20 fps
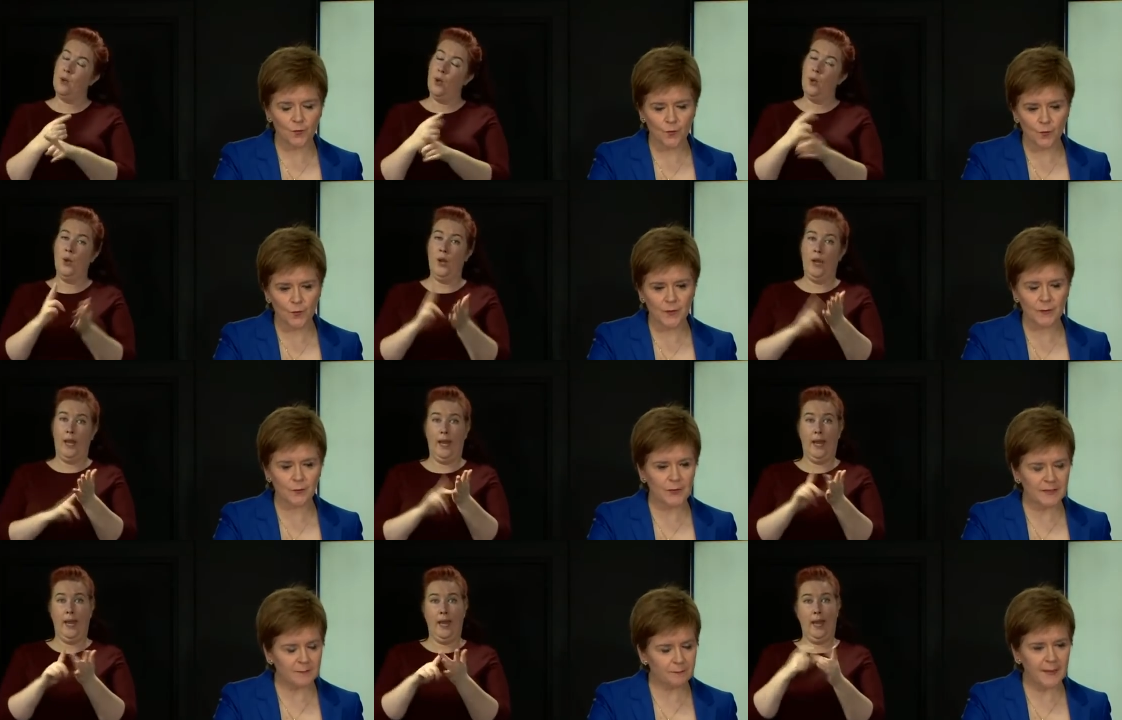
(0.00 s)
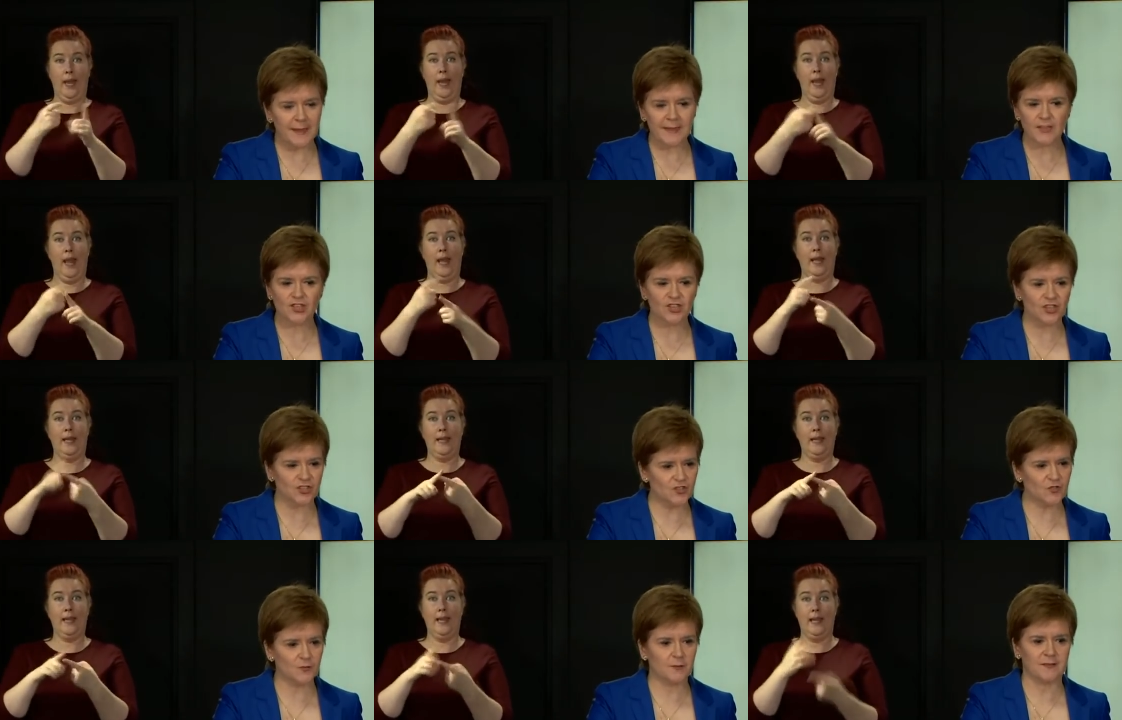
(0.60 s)
Speaker 1: we, we make
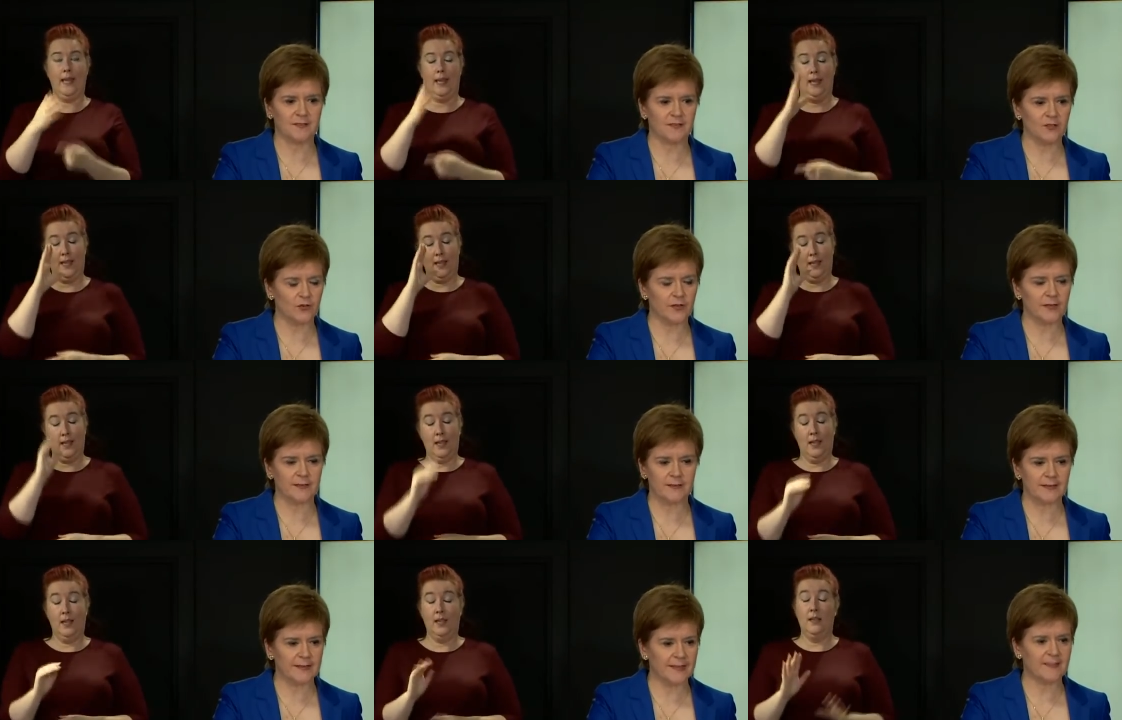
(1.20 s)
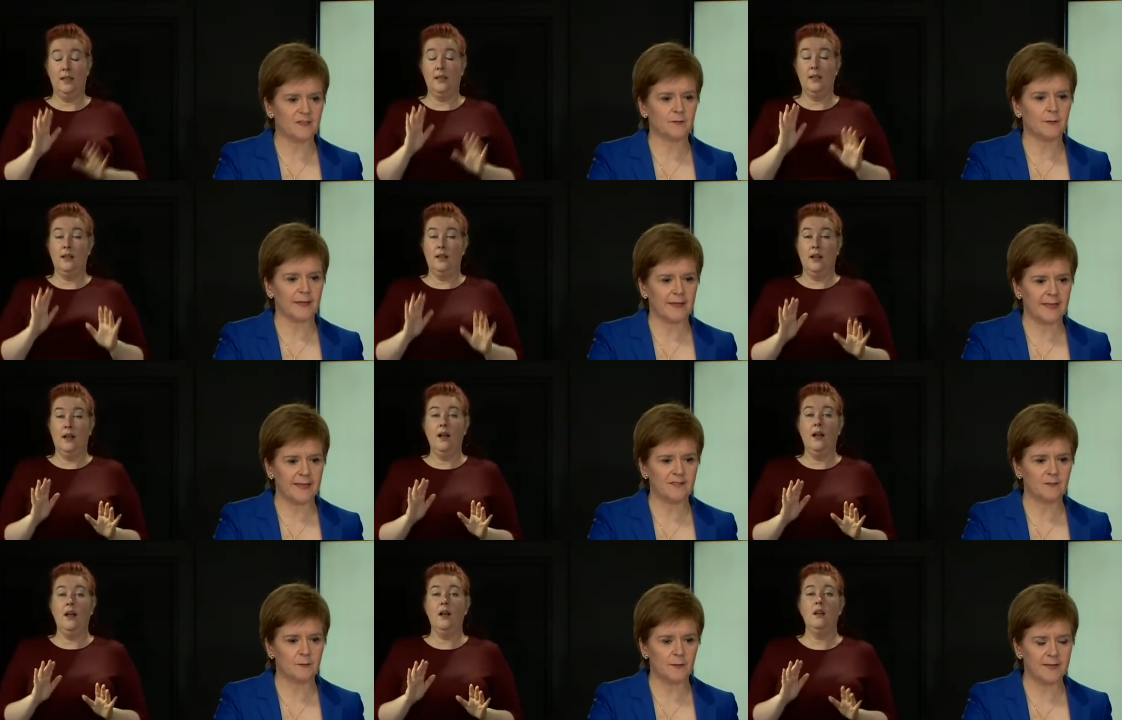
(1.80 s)
judgments on a
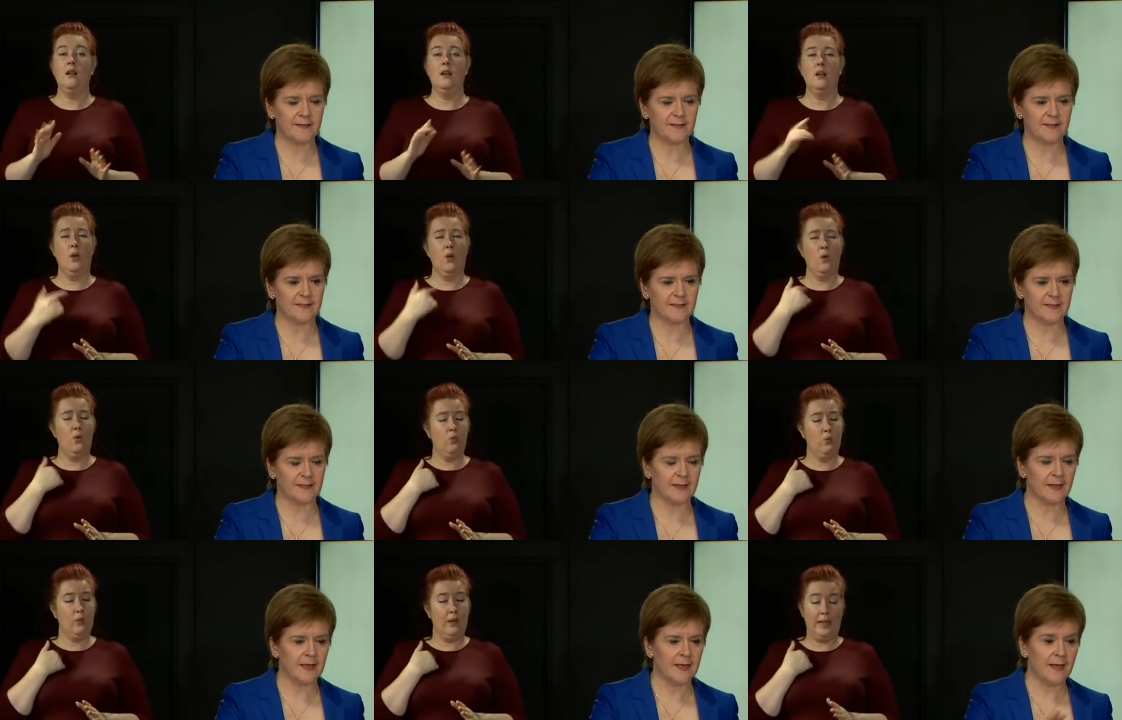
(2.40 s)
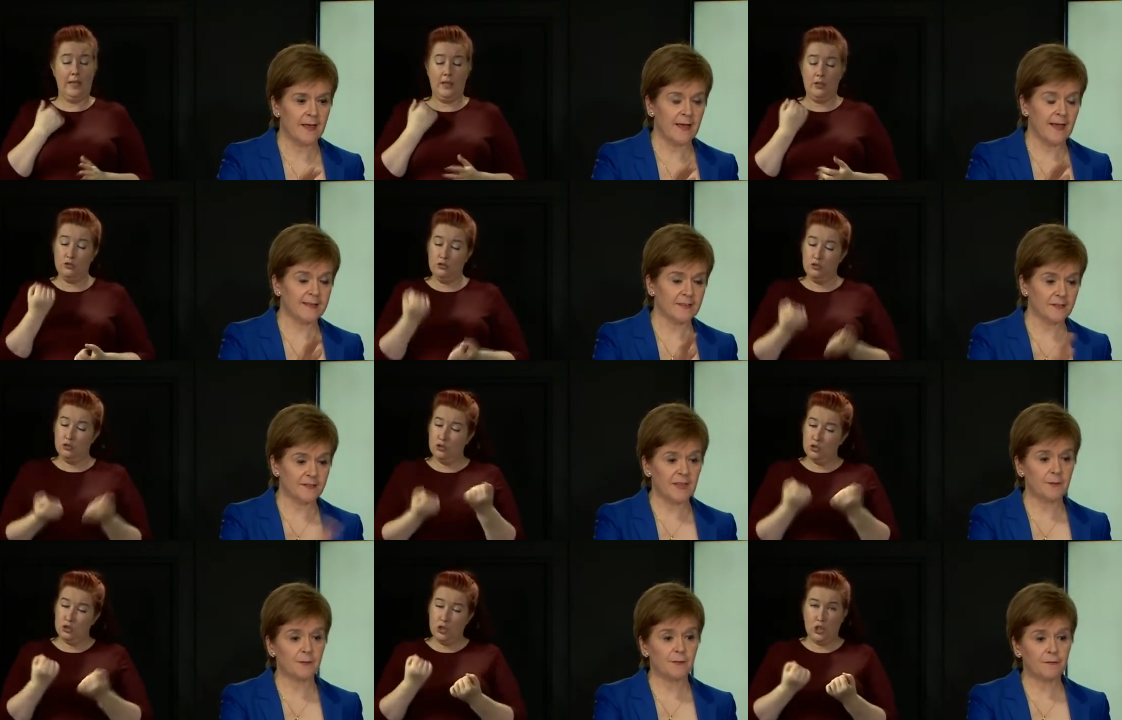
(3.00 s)
case-by-case basis, and as
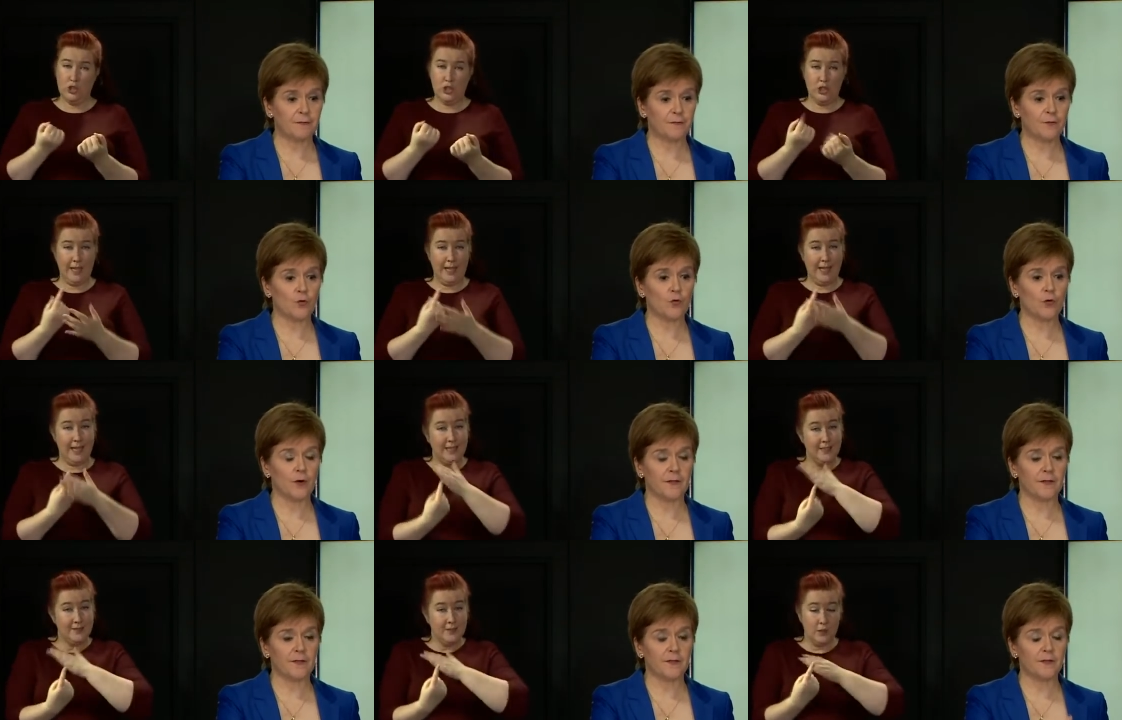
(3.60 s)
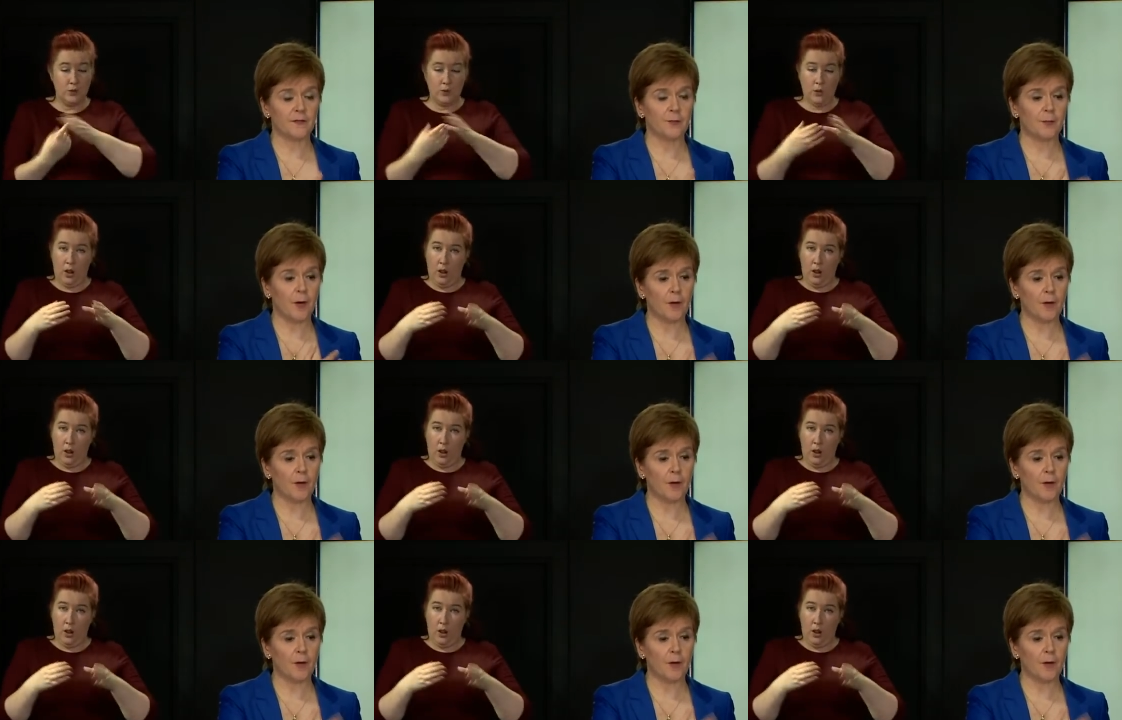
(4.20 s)
I've said before, the, the